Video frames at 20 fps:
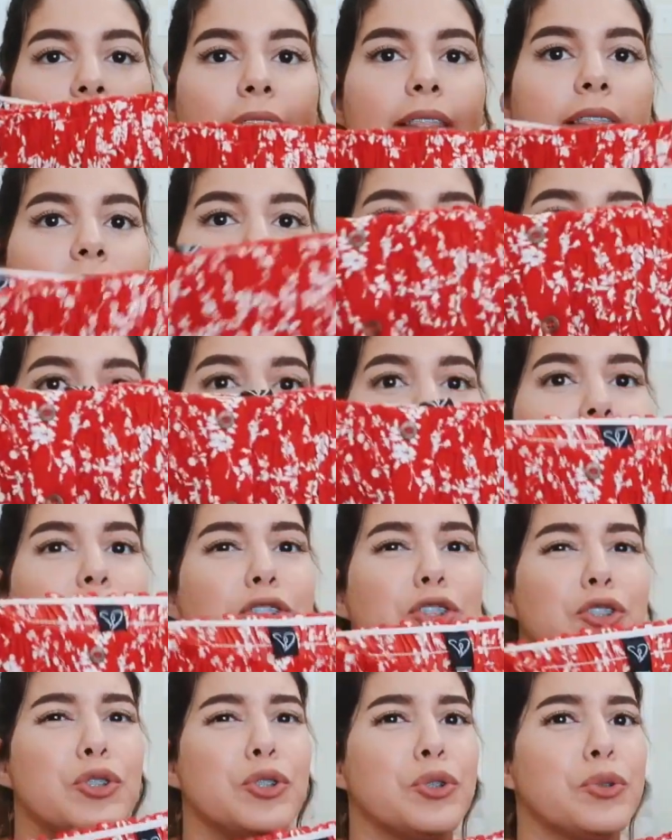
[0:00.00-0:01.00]
I think they have
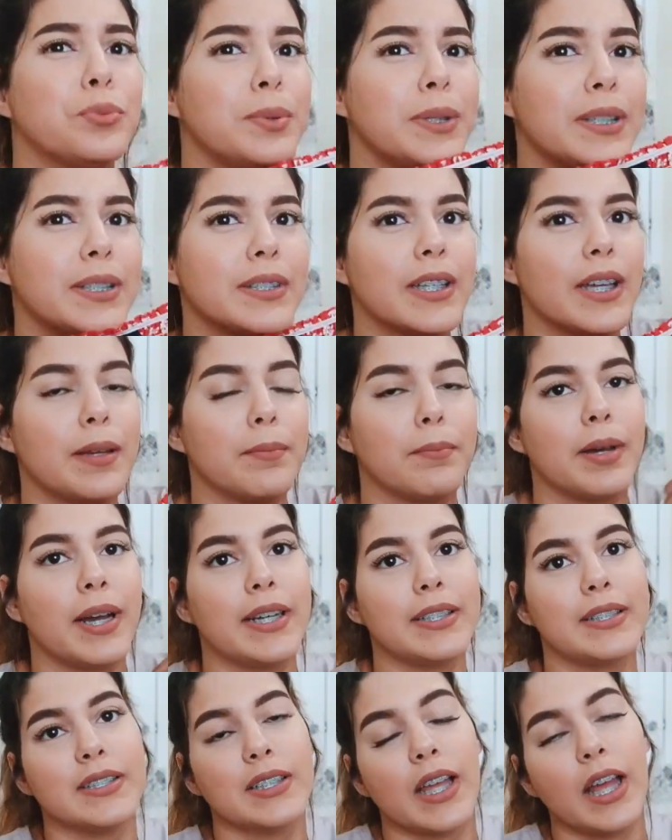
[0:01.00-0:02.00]
a two-piece set, but
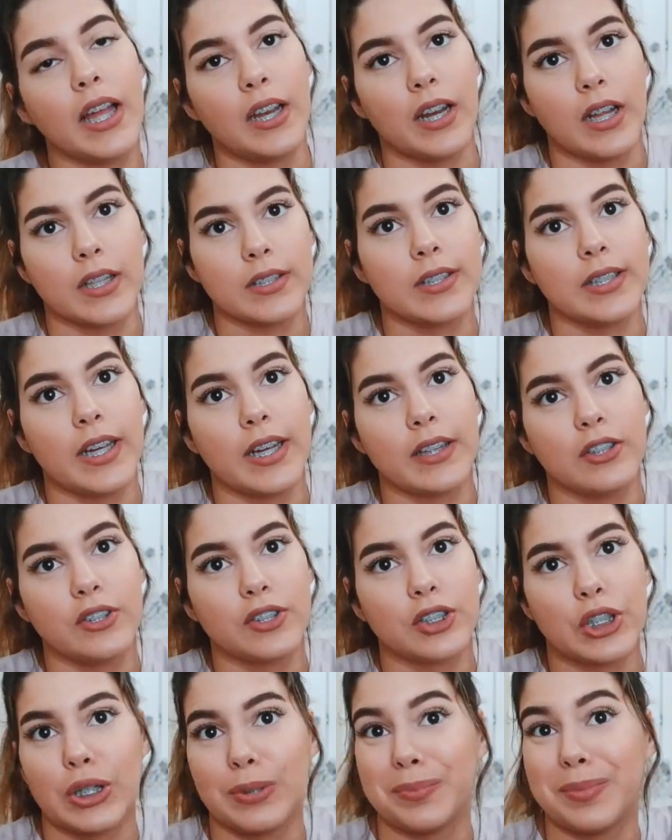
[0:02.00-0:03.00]
I decided not to get the
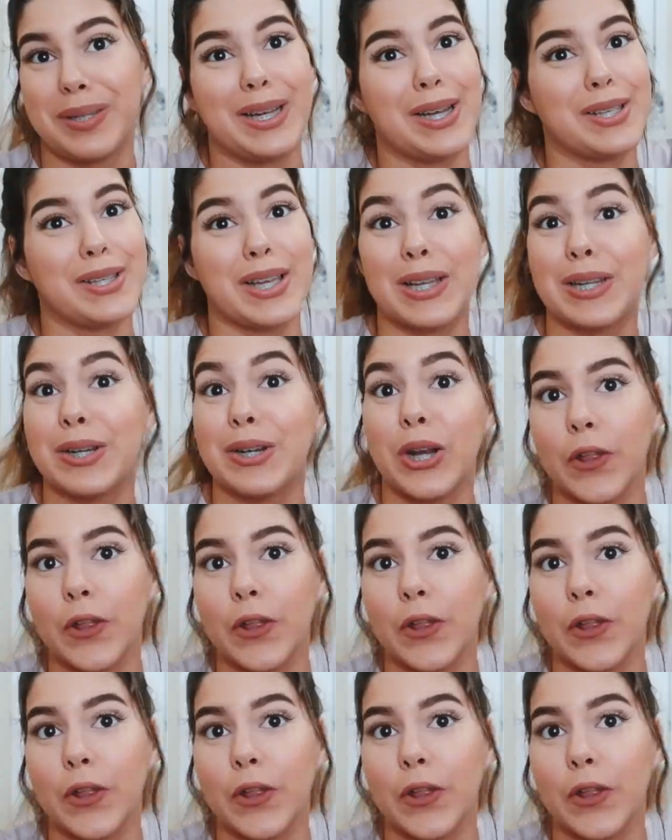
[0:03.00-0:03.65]
skirt because I did